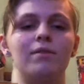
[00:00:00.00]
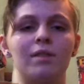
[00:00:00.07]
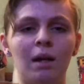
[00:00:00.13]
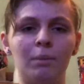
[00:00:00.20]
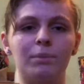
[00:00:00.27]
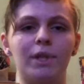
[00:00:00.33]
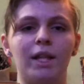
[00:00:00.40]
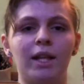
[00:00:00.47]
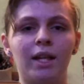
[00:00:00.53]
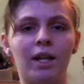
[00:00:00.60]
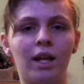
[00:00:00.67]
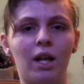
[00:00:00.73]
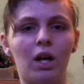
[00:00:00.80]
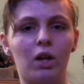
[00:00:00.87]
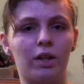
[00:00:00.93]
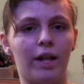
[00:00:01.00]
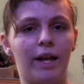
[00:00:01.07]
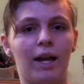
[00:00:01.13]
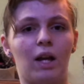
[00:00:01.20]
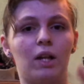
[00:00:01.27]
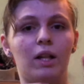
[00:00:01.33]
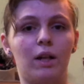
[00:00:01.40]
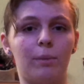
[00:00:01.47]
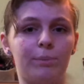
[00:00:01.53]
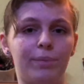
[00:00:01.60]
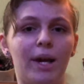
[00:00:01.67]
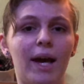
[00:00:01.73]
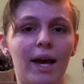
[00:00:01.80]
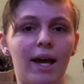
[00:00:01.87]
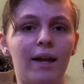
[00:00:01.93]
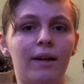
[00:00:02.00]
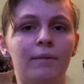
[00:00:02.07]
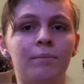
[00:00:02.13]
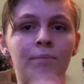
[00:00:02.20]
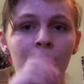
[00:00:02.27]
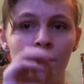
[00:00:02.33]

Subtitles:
something or laying out a little bed,